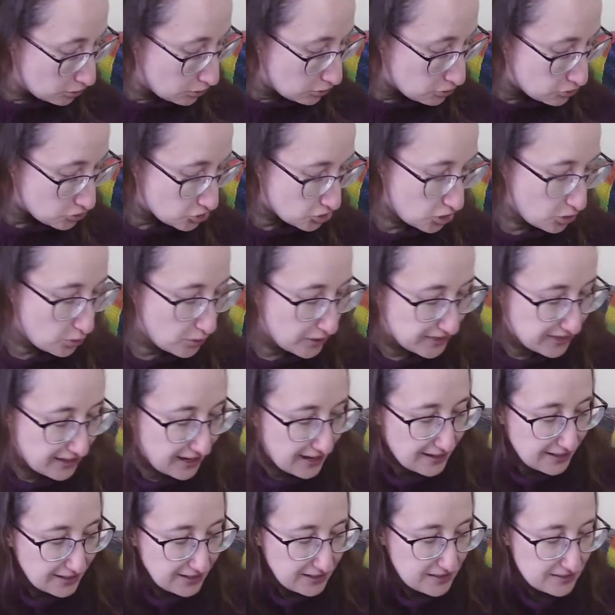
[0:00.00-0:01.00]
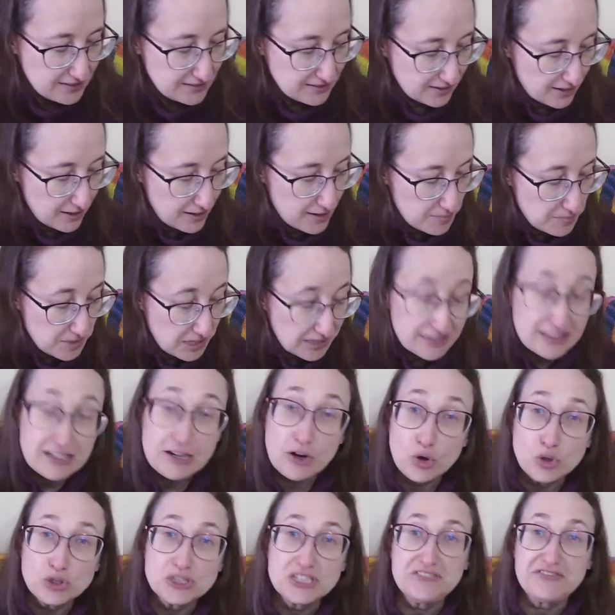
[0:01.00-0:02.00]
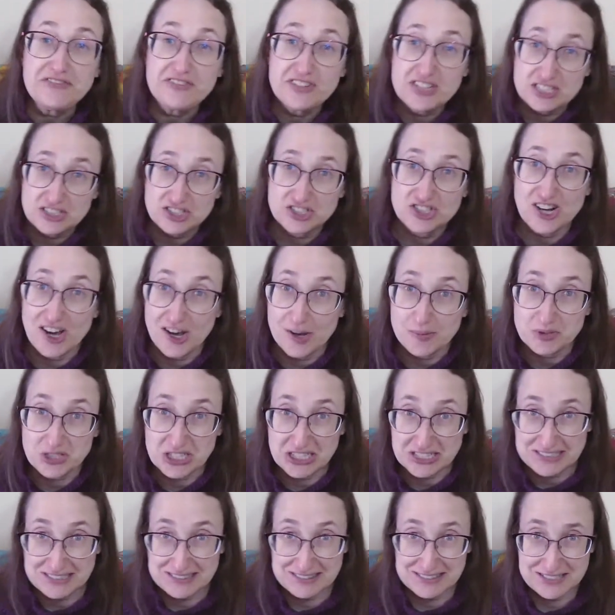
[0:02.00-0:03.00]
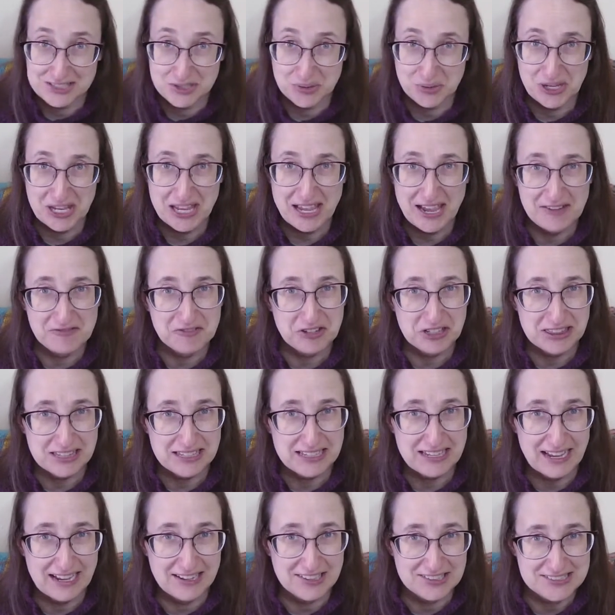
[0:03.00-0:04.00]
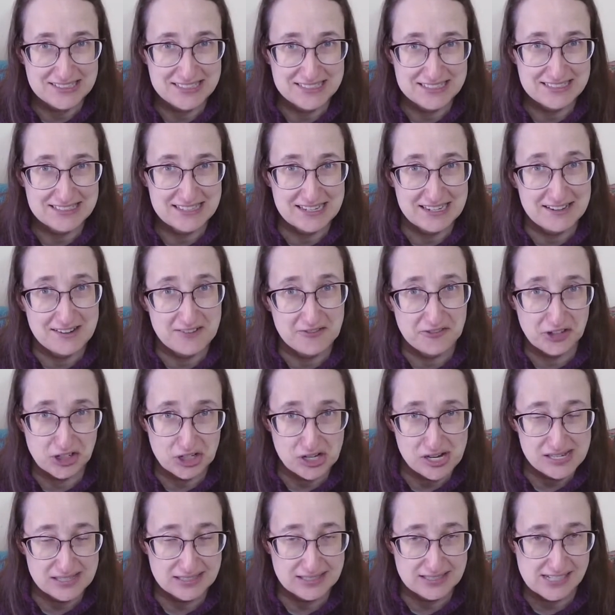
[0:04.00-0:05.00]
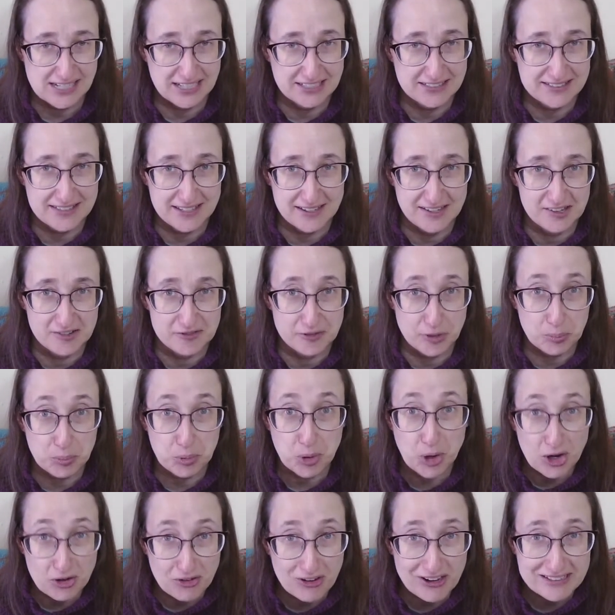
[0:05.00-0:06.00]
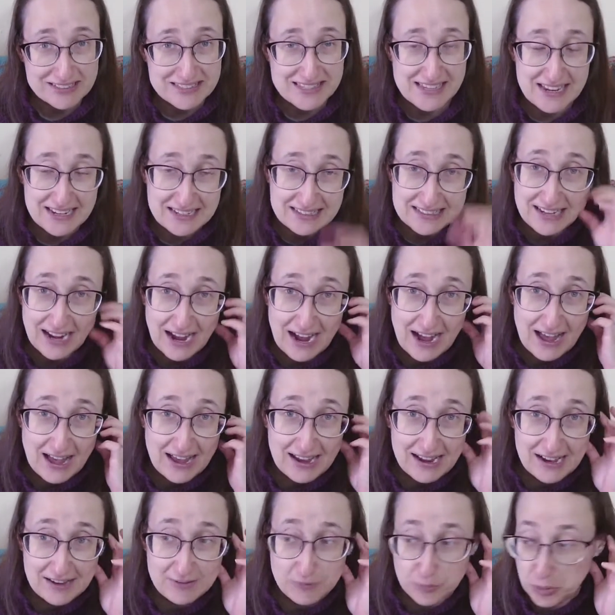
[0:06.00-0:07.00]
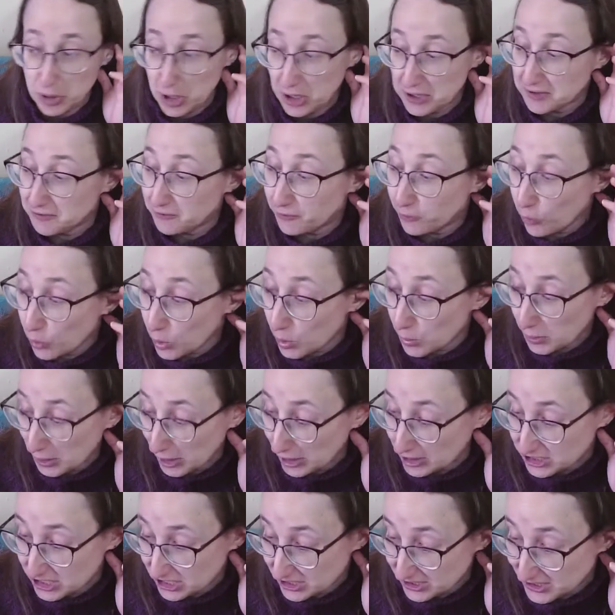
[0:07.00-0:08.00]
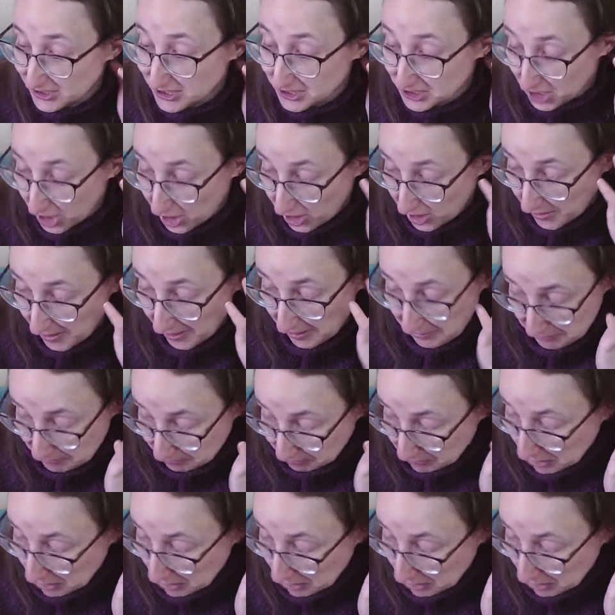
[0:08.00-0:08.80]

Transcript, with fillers: So that is the only finished object this week. Everything else is in various states of progress, and I have brought 4 projects to talk about.